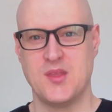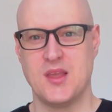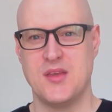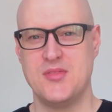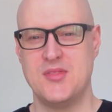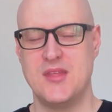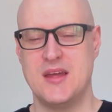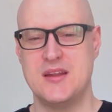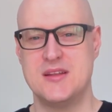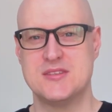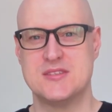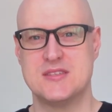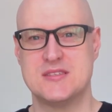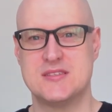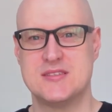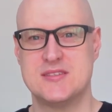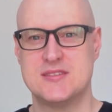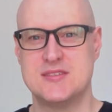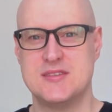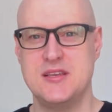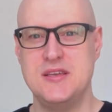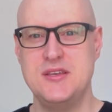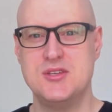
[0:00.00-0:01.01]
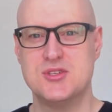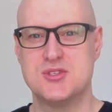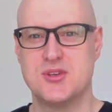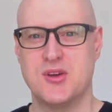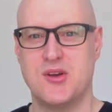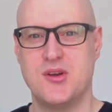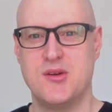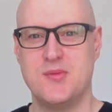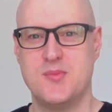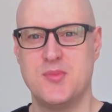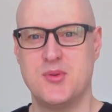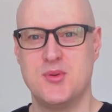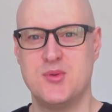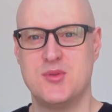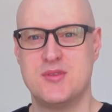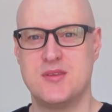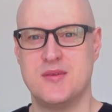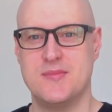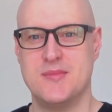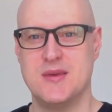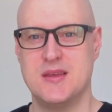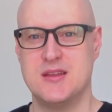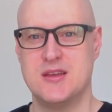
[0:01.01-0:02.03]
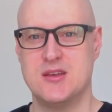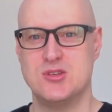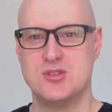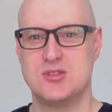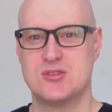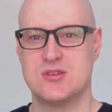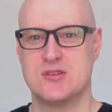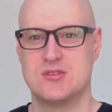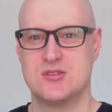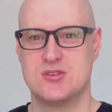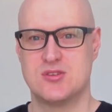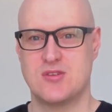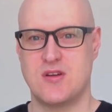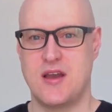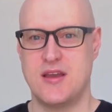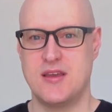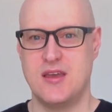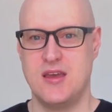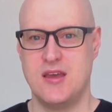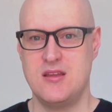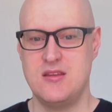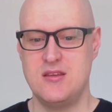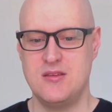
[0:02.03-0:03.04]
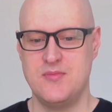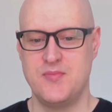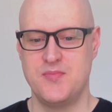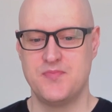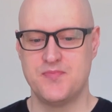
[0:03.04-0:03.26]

That is a C sharp diminished triad.